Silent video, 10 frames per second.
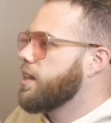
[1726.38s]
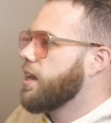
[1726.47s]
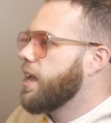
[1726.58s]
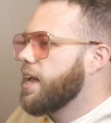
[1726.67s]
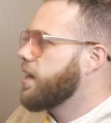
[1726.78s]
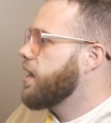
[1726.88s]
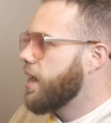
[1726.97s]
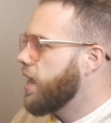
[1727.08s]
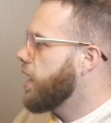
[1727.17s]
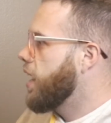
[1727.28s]

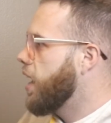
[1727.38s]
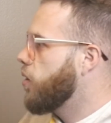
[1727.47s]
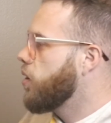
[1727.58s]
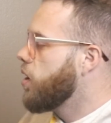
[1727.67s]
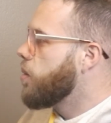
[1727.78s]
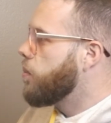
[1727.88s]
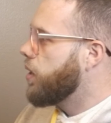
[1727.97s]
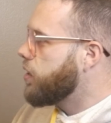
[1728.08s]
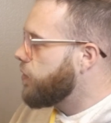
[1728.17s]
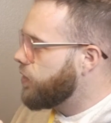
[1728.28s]
hand out, but
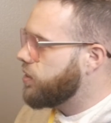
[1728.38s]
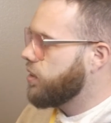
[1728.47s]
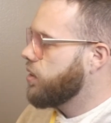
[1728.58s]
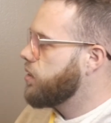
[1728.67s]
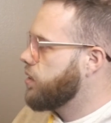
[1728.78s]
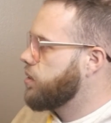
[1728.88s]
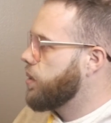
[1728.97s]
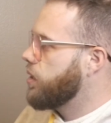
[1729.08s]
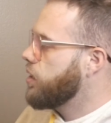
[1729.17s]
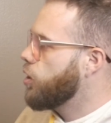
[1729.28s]
like facilitate
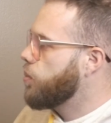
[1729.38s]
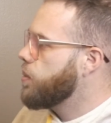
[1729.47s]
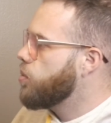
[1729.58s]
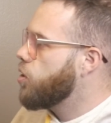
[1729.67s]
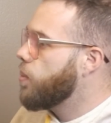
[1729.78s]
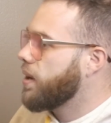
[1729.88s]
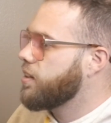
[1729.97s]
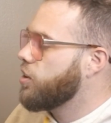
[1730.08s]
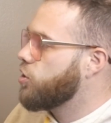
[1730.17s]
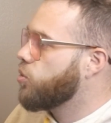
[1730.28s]
some of that. People go back
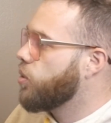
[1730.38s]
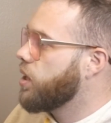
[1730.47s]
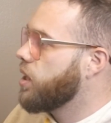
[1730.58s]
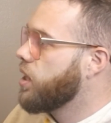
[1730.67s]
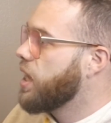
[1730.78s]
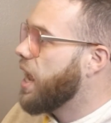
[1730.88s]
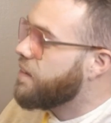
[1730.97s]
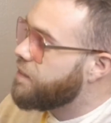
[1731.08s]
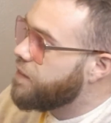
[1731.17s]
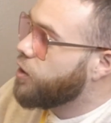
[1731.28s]
to Detroit
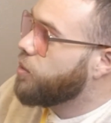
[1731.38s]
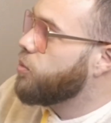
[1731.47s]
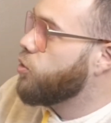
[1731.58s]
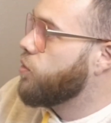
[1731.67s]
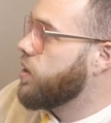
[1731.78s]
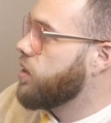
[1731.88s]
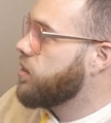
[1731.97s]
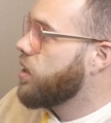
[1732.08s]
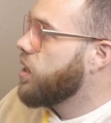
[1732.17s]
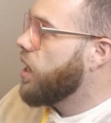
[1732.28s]
and film
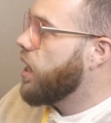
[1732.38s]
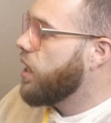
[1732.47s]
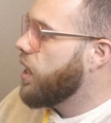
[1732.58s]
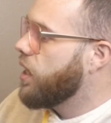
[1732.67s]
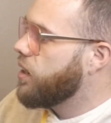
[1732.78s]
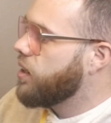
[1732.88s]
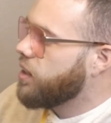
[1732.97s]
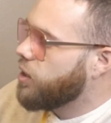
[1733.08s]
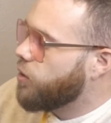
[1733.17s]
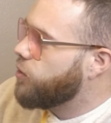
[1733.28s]
movies and
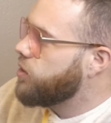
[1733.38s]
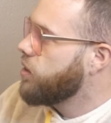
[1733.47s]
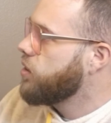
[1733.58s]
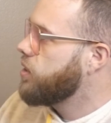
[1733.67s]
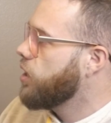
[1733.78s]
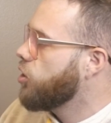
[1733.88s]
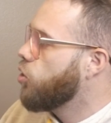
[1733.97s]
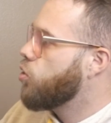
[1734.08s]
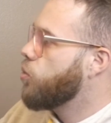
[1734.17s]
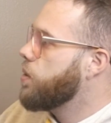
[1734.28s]
facilitate
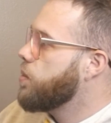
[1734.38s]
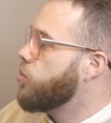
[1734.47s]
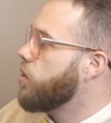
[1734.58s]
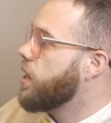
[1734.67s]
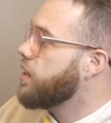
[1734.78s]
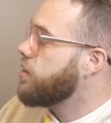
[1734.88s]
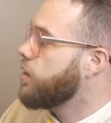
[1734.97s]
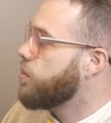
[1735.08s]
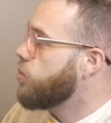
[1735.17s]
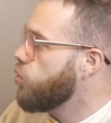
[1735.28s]
local people into
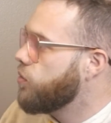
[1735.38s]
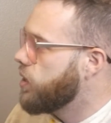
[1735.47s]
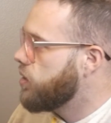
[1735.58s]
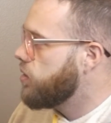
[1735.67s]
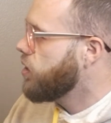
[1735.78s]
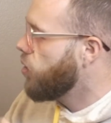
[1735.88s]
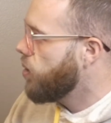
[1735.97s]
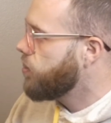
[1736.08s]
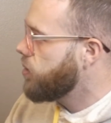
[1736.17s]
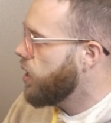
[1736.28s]
their movies. You know
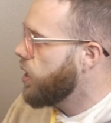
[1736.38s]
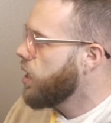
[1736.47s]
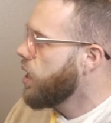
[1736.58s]
what I'm saying?